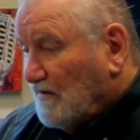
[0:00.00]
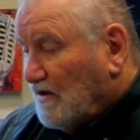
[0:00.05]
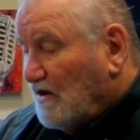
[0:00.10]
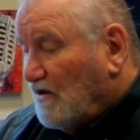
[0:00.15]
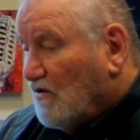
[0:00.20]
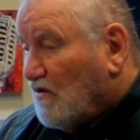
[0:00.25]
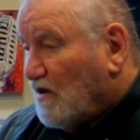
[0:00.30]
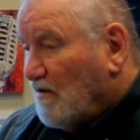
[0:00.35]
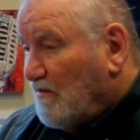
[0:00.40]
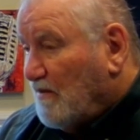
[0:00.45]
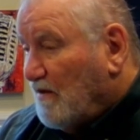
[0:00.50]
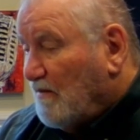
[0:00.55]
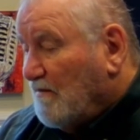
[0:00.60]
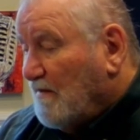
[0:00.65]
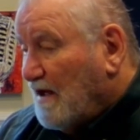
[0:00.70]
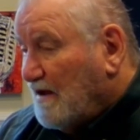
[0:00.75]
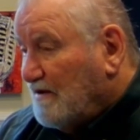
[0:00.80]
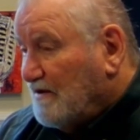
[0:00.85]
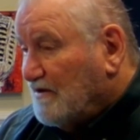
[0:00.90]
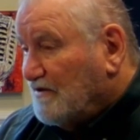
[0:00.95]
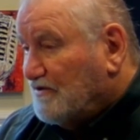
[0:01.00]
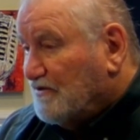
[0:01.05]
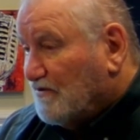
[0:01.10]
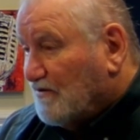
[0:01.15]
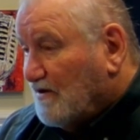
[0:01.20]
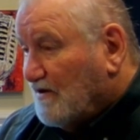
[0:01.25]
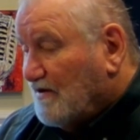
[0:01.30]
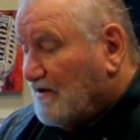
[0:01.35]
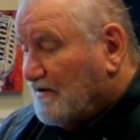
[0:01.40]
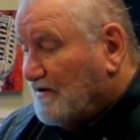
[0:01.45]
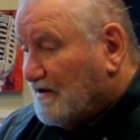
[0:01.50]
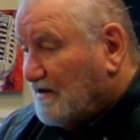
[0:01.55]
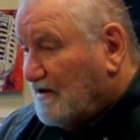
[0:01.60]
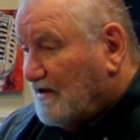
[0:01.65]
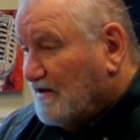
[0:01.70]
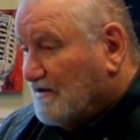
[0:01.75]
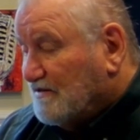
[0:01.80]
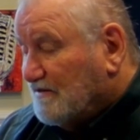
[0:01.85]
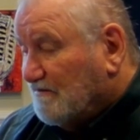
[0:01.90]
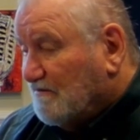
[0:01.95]
It ought to be mandatory that the
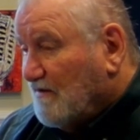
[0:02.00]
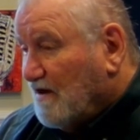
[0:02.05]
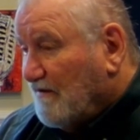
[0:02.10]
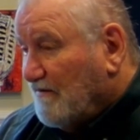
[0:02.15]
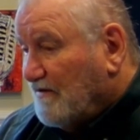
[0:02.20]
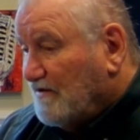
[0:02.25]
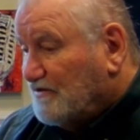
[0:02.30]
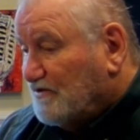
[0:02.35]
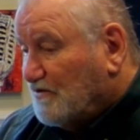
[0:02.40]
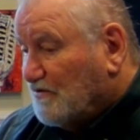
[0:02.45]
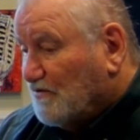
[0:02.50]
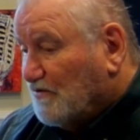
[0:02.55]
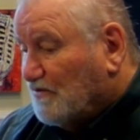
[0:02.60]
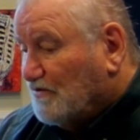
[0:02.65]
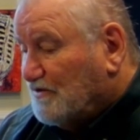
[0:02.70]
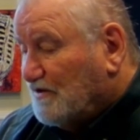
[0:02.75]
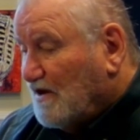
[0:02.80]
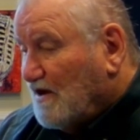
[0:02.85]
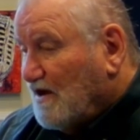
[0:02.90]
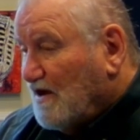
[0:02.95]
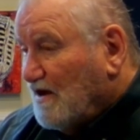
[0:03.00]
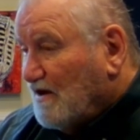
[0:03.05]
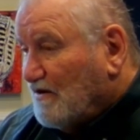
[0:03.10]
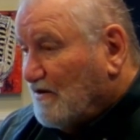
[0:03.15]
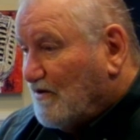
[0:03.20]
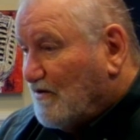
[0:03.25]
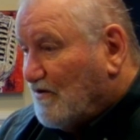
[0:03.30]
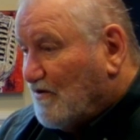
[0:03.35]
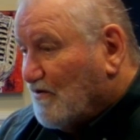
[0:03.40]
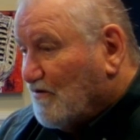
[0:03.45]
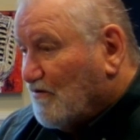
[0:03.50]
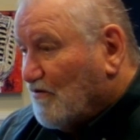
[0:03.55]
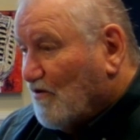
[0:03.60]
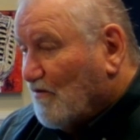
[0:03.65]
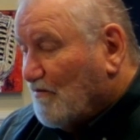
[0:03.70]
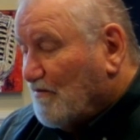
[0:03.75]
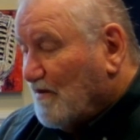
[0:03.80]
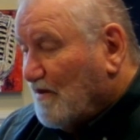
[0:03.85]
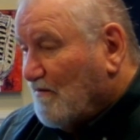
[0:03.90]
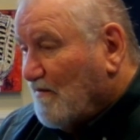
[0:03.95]
kids from every school's
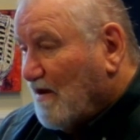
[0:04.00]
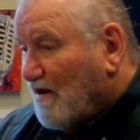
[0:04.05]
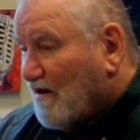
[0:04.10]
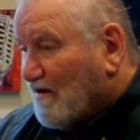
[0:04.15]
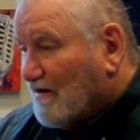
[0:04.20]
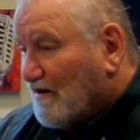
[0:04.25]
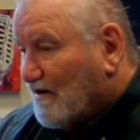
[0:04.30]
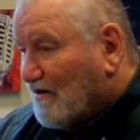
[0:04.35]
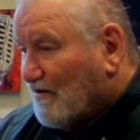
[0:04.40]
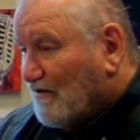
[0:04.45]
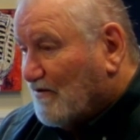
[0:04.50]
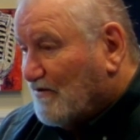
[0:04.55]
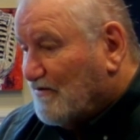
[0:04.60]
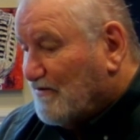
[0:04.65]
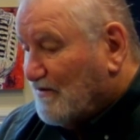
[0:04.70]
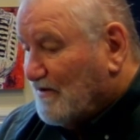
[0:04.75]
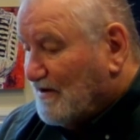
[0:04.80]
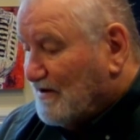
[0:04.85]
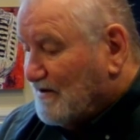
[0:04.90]
group in America go through it.